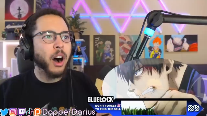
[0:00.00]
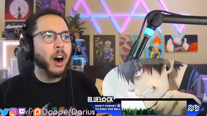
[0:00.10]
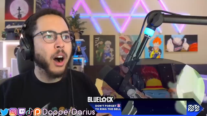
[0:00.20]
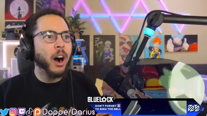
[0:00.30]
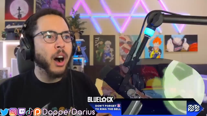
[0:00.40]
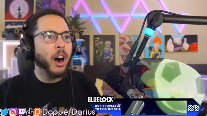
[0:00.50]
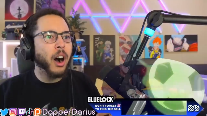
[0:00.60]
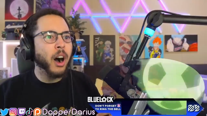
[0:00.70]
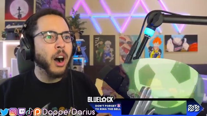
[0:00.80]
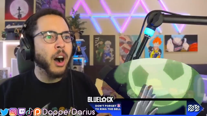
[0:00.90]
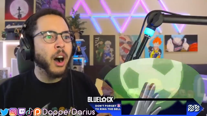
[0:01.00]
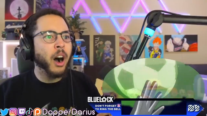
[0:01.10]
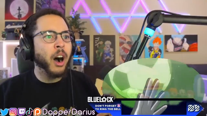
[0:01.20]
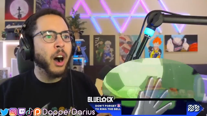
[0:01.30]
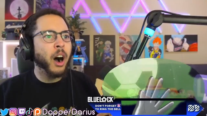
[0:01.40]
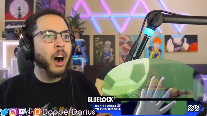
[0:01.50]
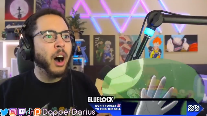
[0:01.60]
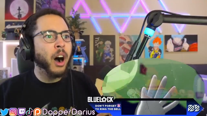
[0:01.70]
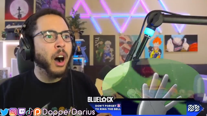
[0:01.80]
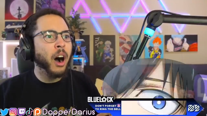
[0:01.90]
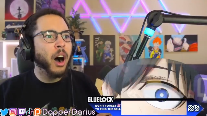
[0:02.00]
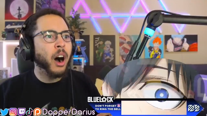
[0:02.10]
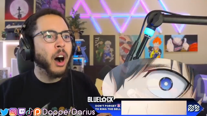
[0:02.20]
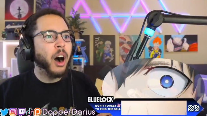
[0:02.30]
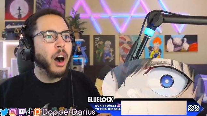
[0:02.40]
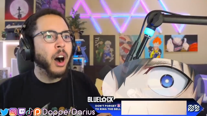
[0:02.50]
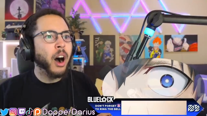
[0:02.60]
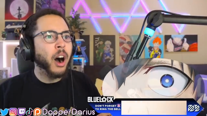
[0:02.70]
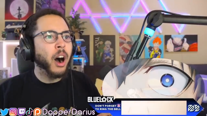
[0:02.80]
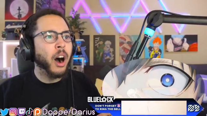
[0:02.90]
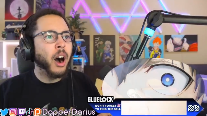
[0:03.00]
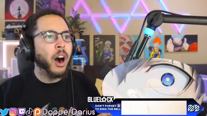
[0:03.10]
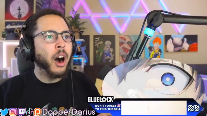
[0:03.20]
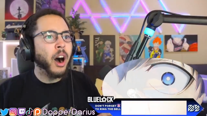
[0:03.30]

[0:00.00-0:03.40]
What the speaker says: Nothing is said.